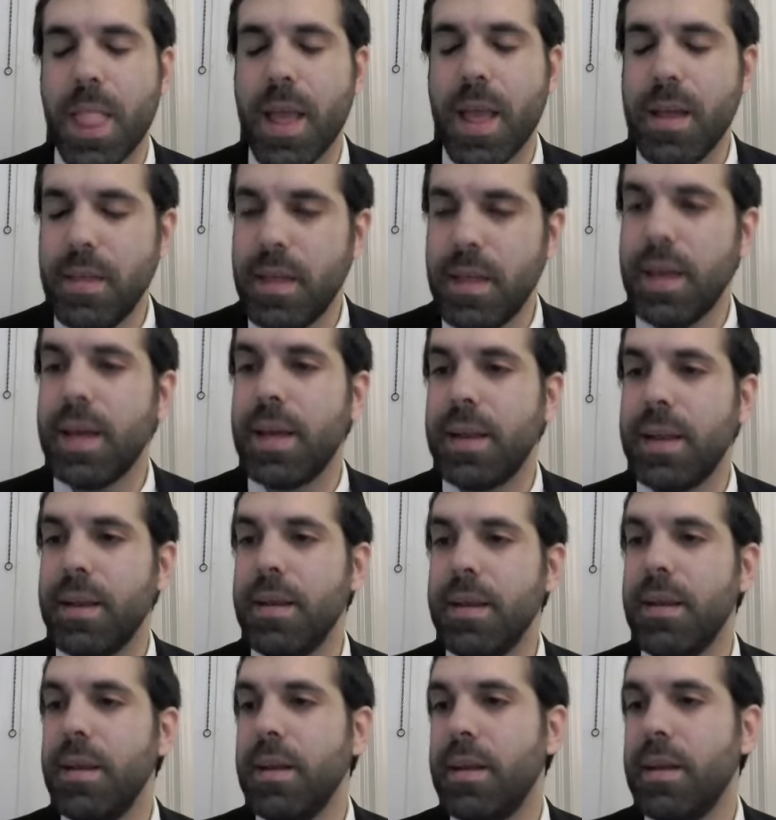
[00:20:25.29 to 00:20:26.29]
and
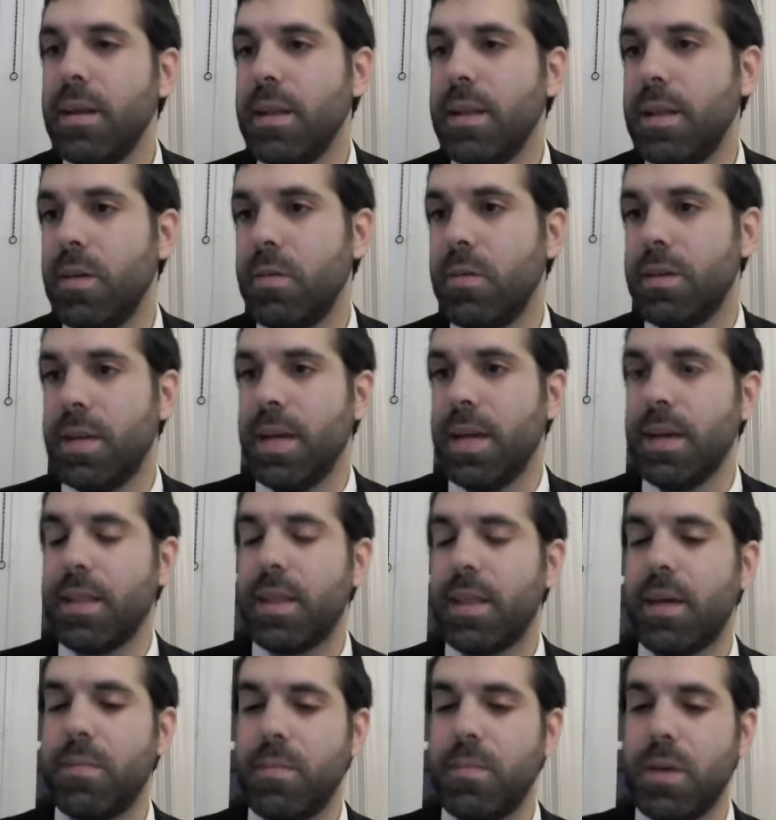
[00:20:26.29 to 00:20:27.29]
then they would take
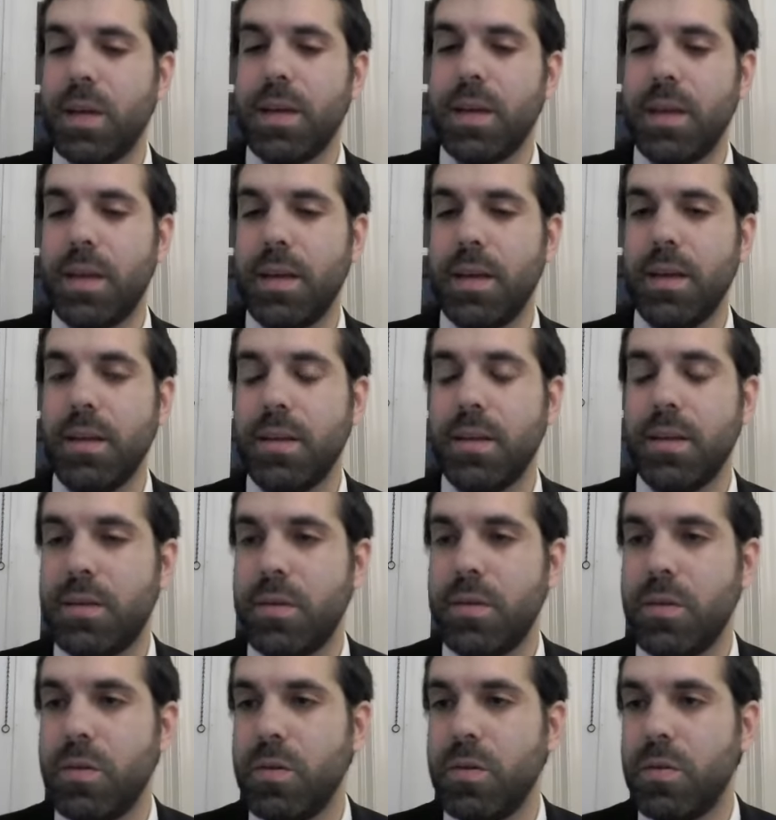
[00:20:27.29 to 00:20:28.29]
that money
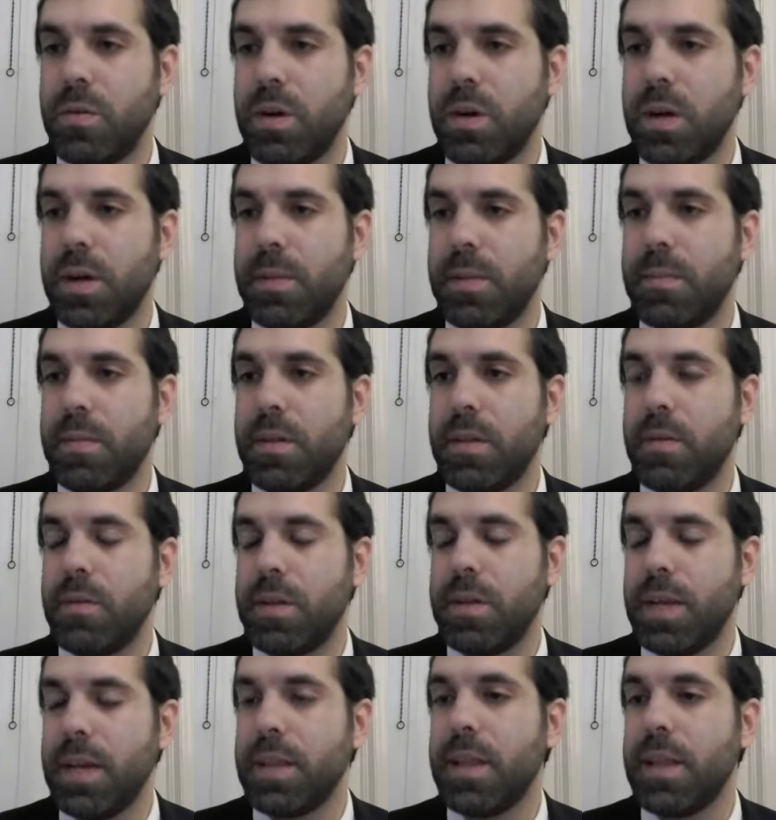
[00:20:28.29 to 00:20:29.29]
to um, they would
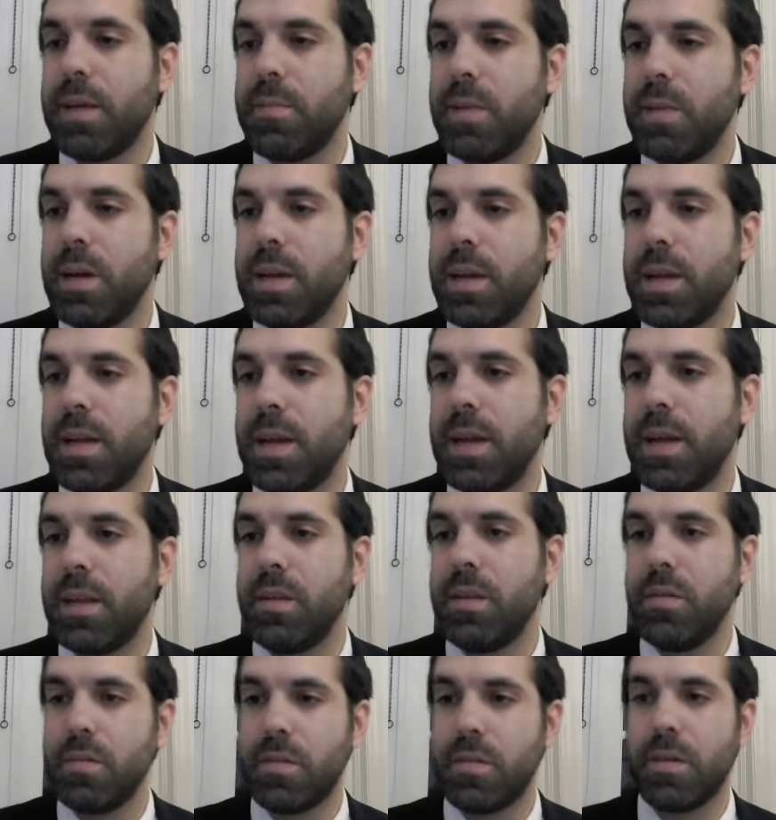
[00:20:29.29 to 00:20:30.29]
take that money and
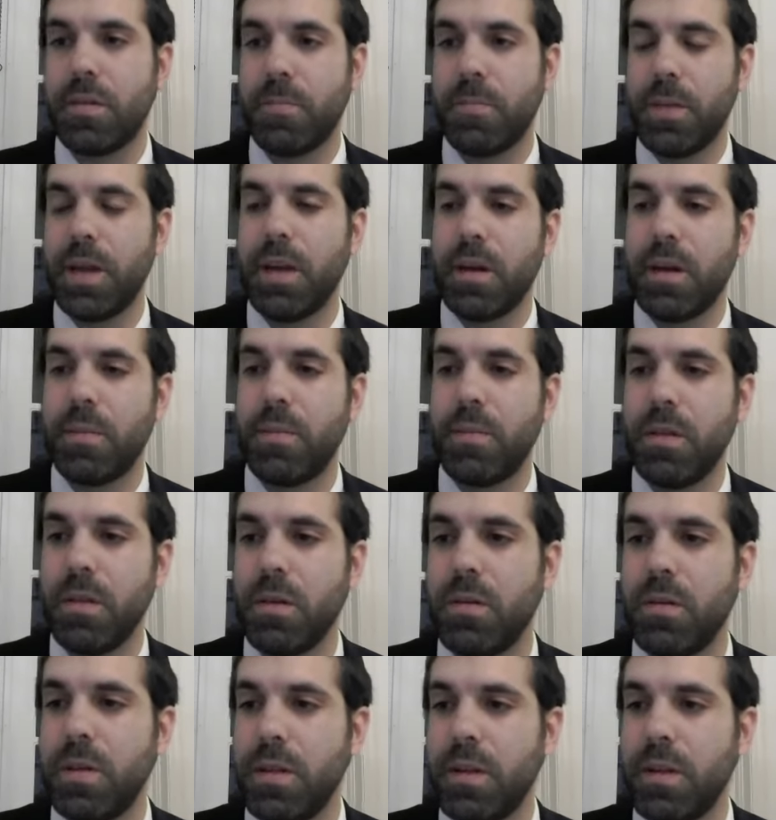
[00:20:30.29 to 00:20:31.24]
use it to pay up the loan.